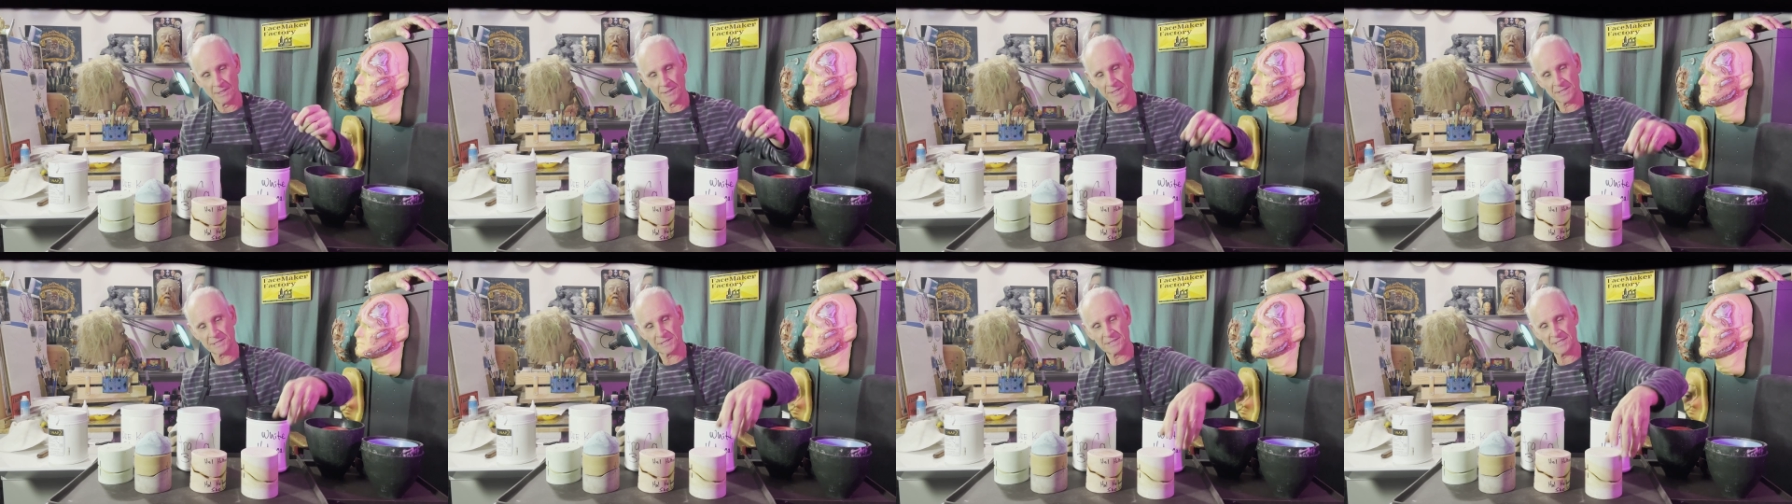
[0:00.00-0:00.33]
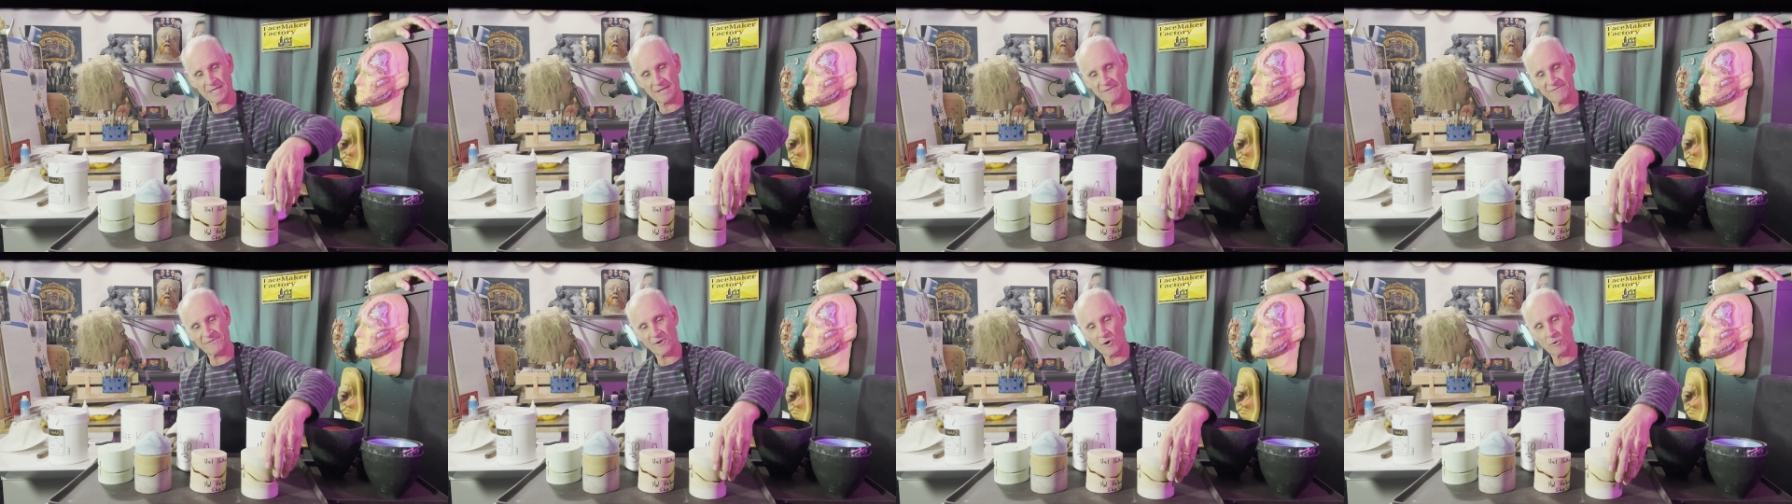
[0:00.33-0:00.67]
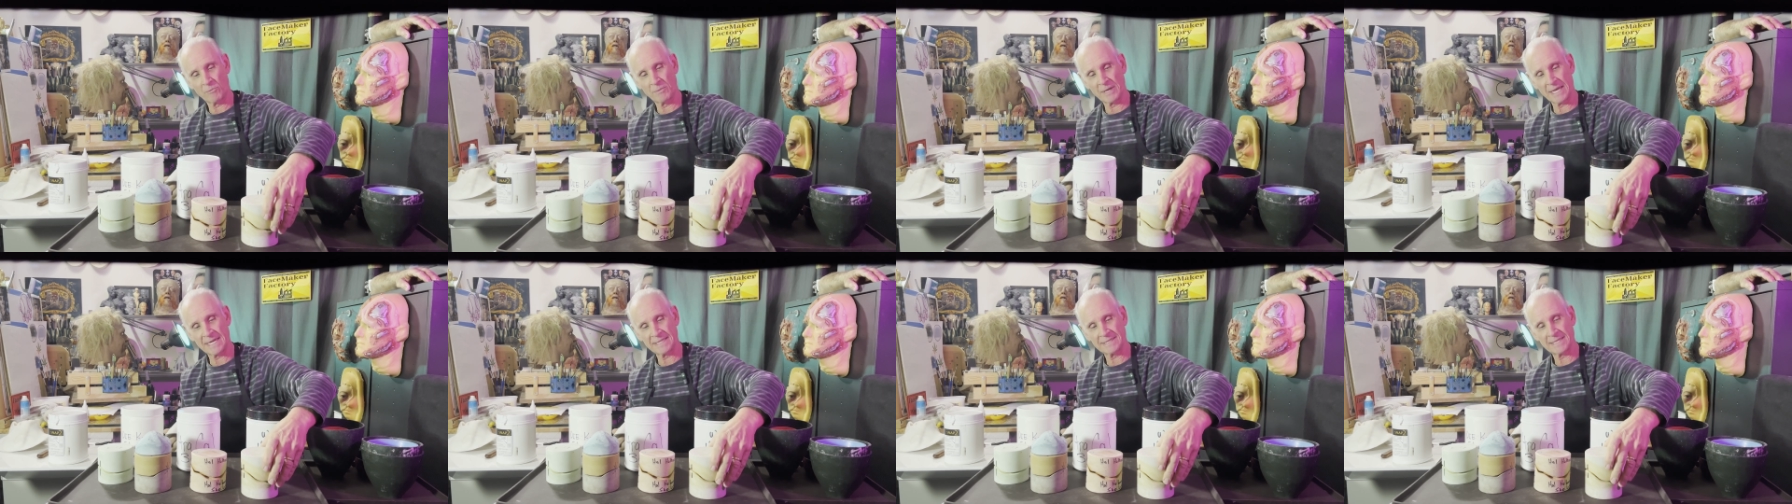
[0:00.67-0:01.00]
This is a
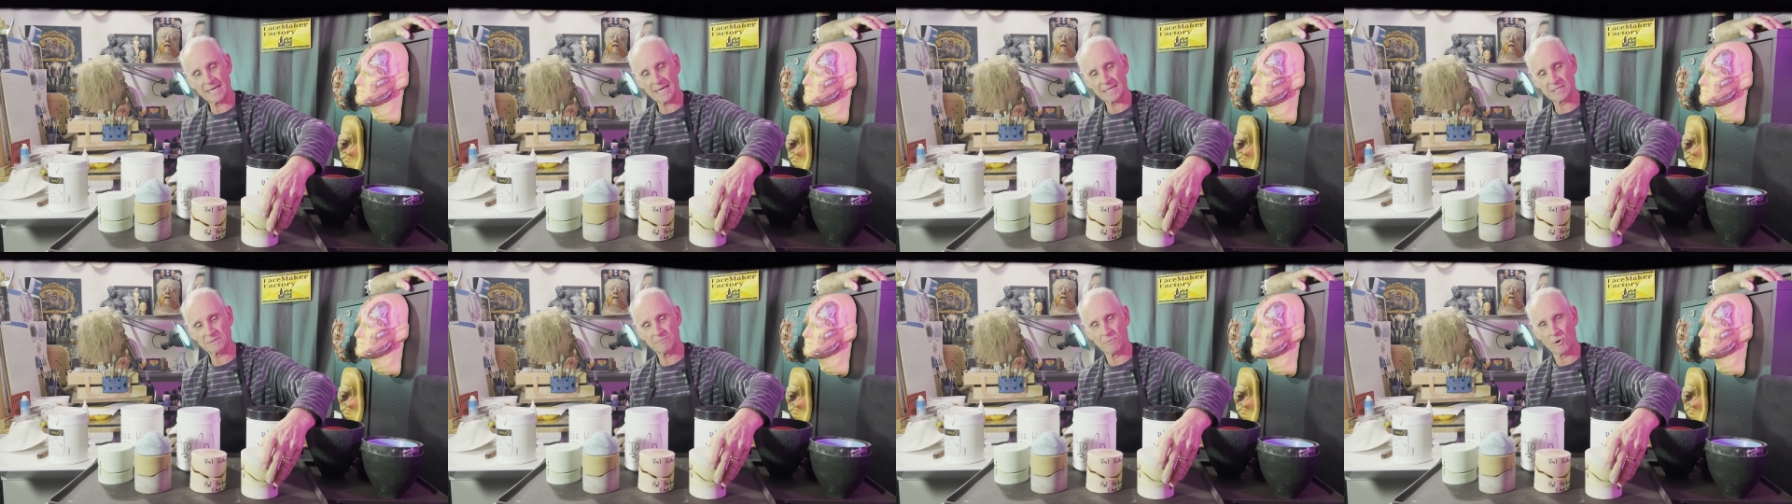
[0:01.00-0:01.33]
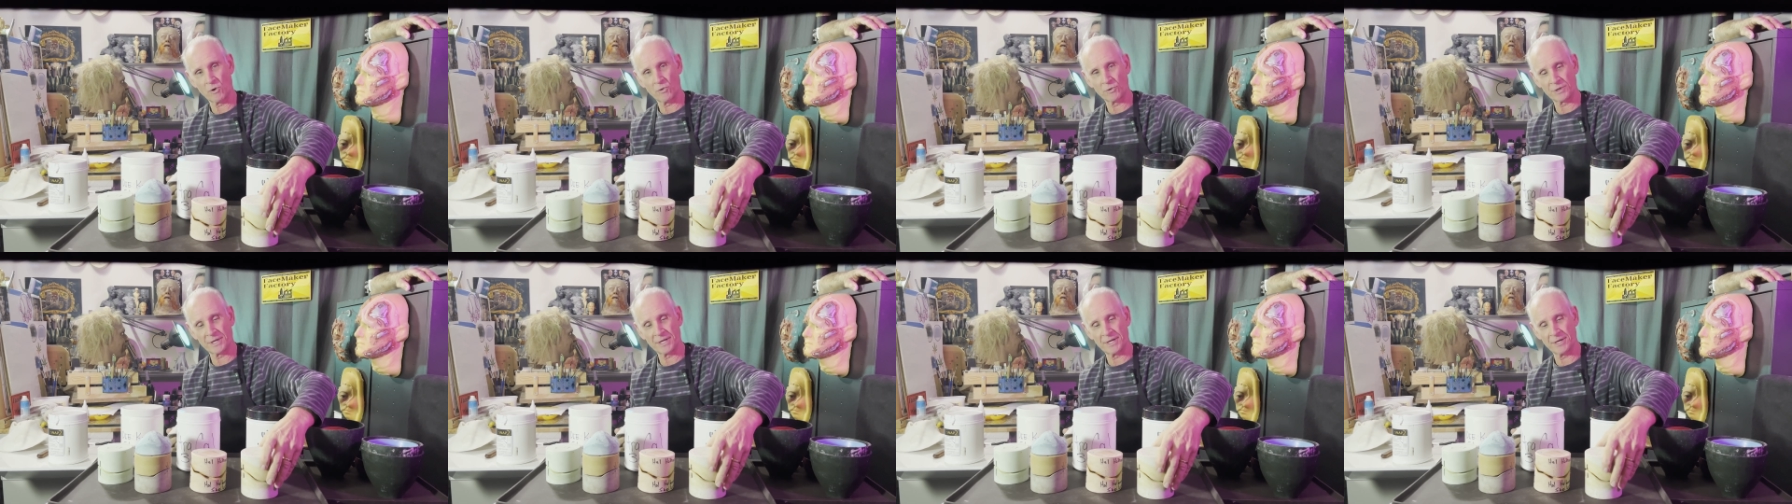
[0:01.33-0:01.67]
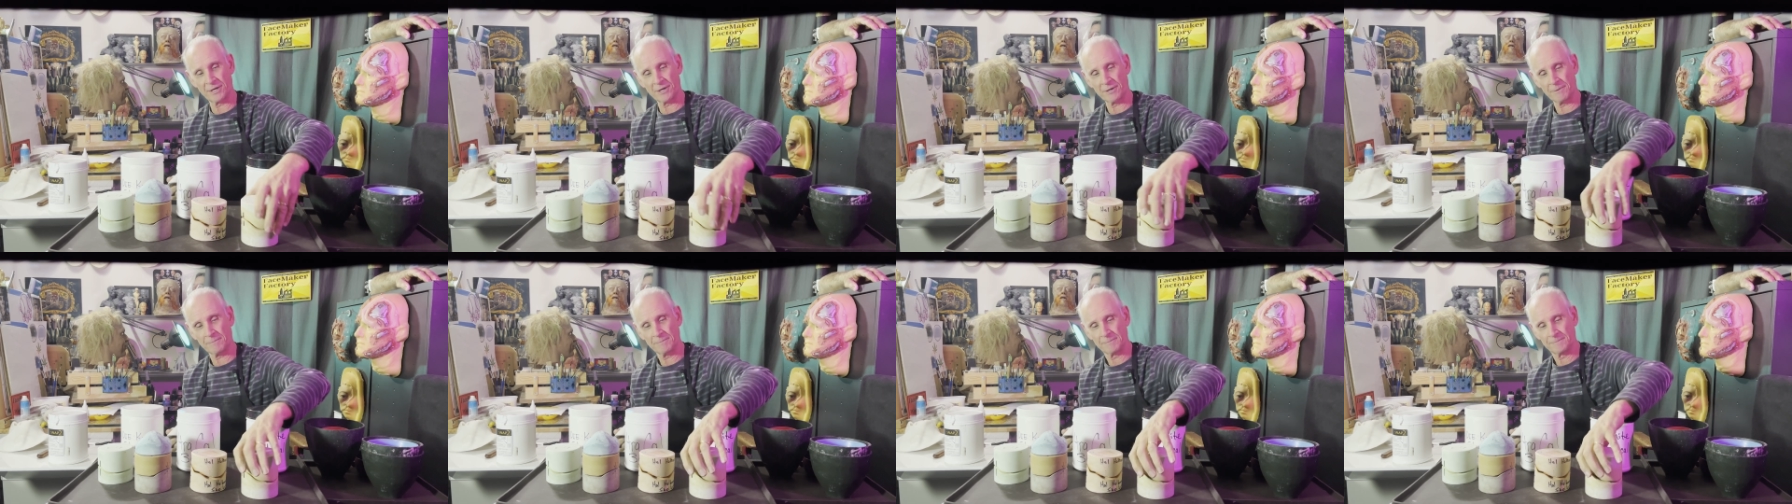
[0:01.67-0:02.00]
foam latex mold
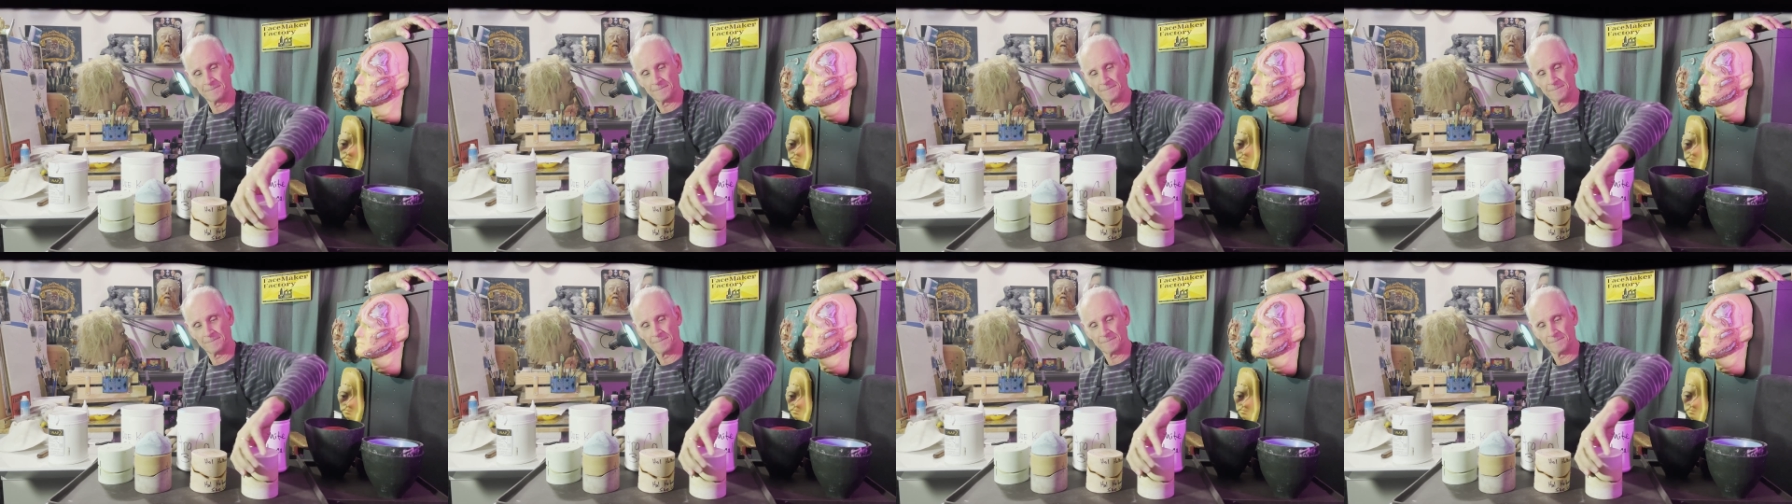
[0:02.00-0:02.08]
here.